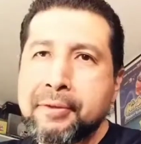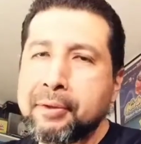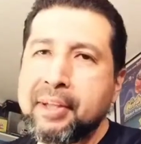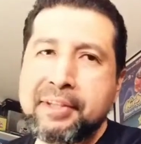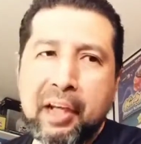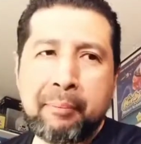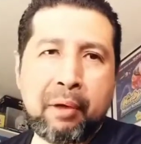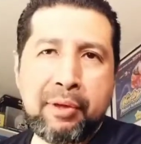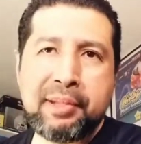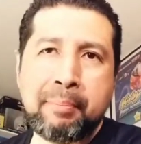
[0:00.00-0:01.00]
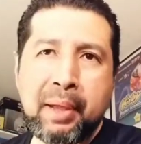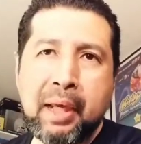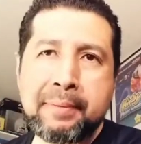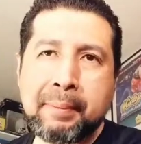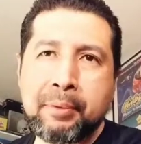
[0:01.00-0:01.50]
So these are my recent
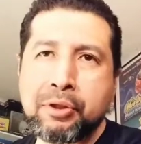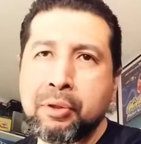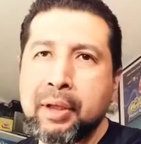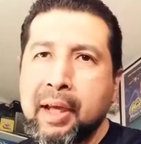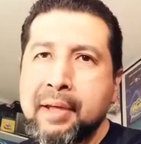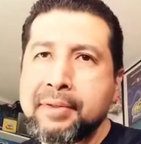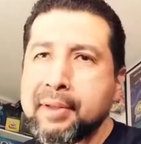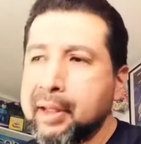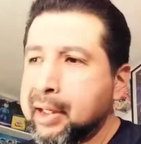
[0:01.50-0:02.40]
pickups. I'm gonna show you guys.